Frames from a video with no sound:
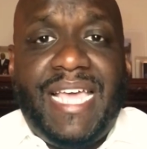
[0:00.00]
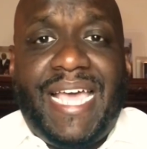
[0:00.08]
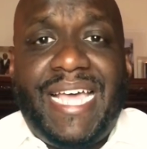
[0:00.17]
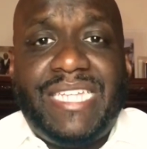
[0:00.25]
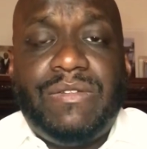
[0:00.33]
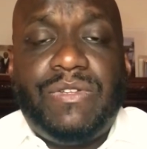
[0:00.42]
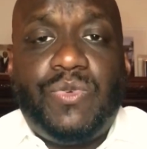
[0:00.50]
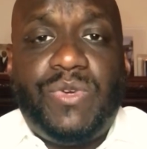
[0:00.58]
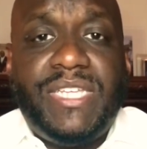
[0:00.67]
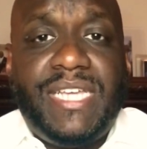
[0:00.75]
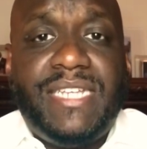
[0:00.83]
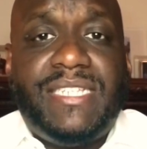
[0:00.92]
As of
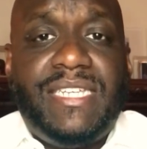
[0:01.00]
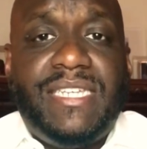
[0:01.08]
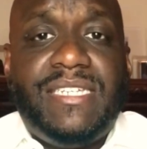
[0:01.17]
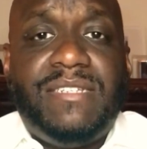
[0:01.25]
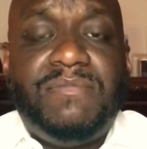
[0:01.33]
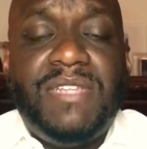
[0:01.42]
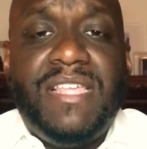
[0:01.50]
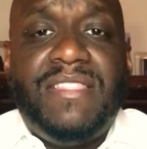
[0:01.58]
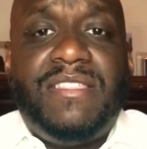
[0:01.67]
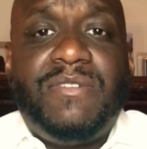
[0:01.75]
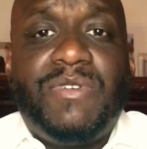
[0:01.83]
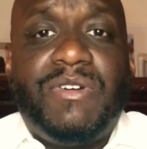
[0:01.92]
2018,
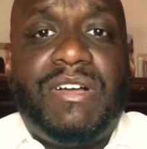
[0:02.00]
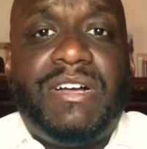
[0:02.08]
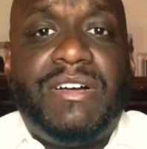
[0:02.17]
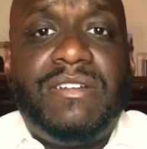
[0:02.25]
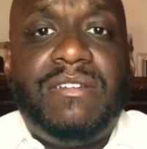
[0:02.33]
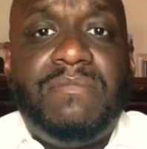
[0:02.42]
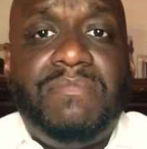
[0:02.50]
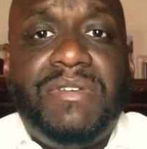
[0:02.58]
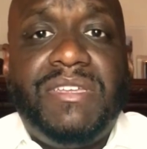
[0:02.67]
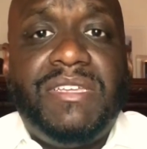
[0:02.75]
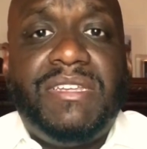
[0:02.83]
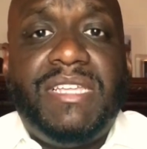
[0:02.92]
there were 100
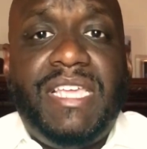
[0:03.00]
million